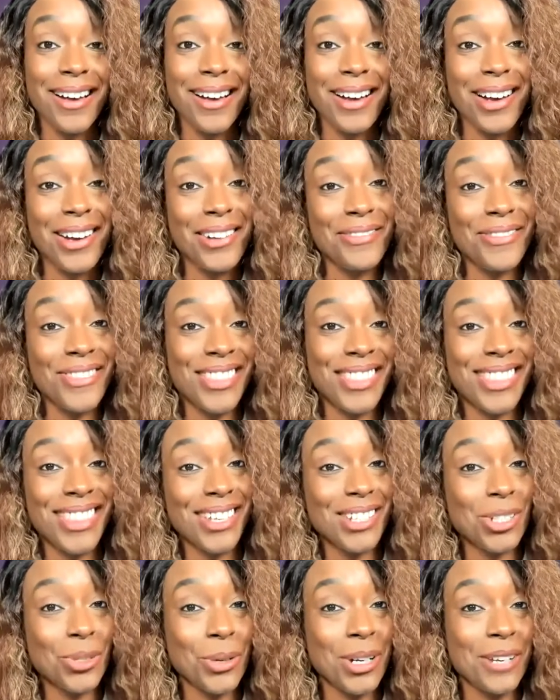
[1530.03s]
of
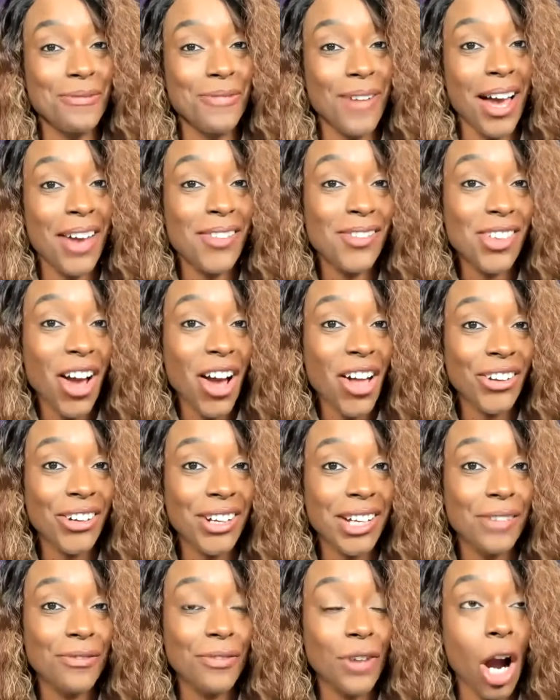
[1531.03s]
the $25
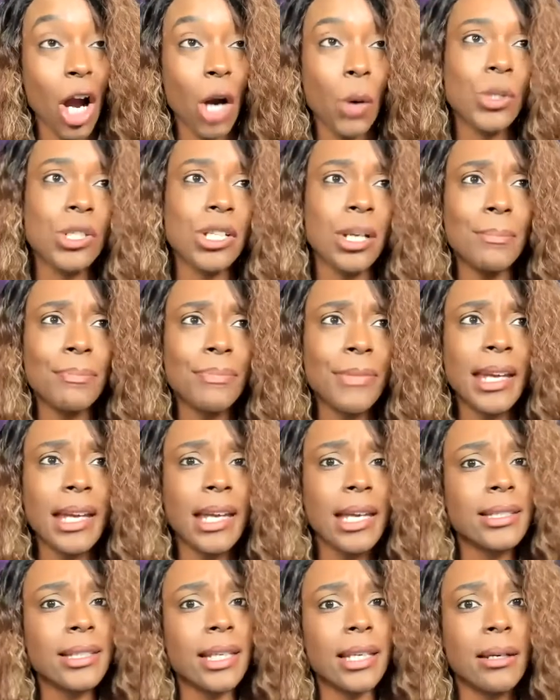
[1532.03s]
gift card, which I'm
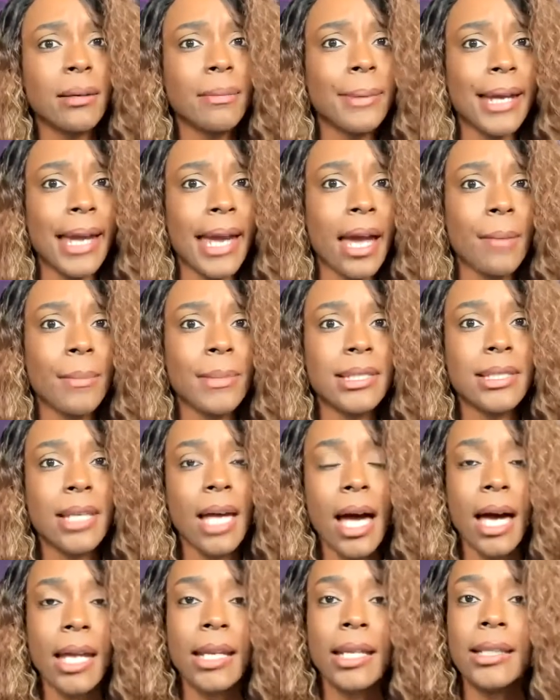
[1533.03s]
thinking is going to be
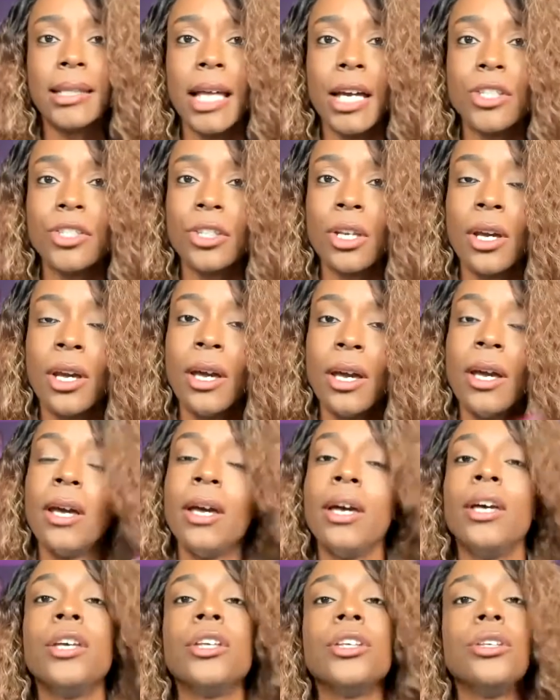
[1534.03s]
Amazon, unless
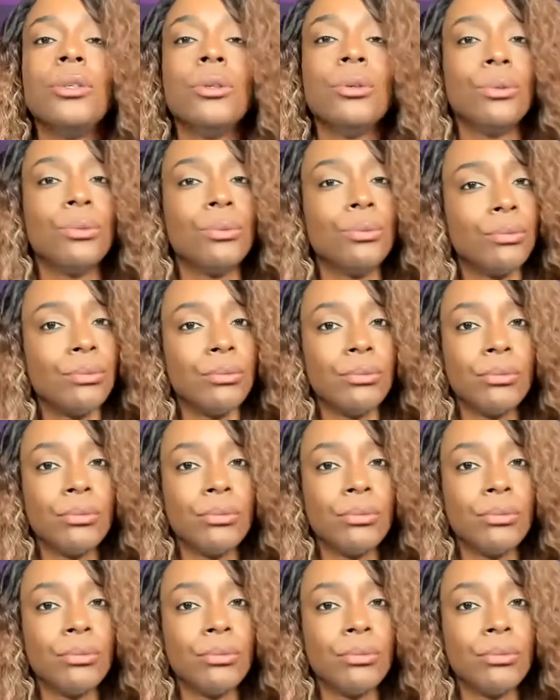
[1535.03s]
you